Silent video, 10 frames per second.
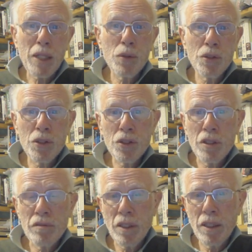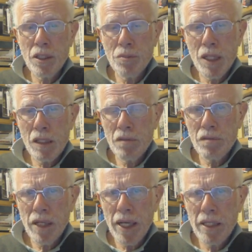acquisition of a large amount
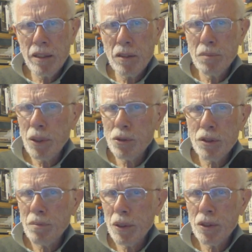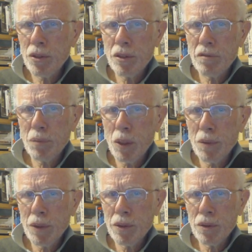of land, compulsory purchase of
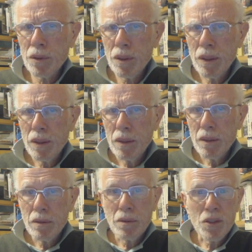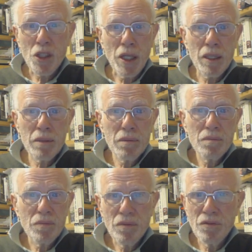properties. The tunnel,
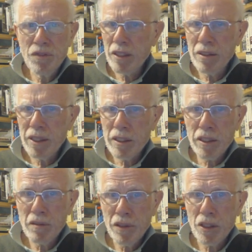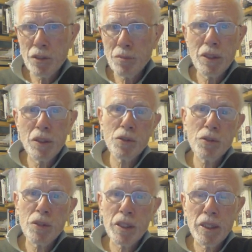very little of this,
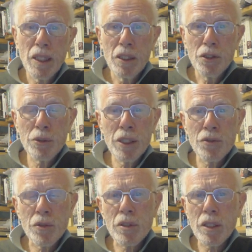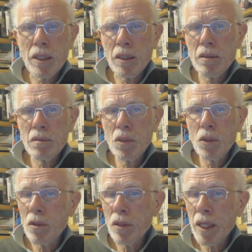because the two ends of the tunnel are
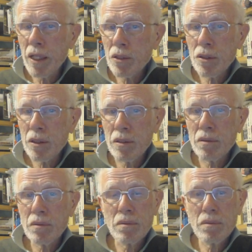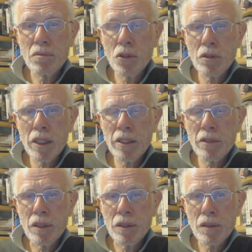more or less in rural
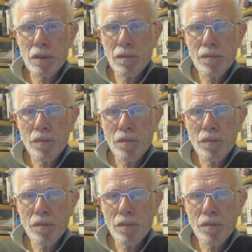areas.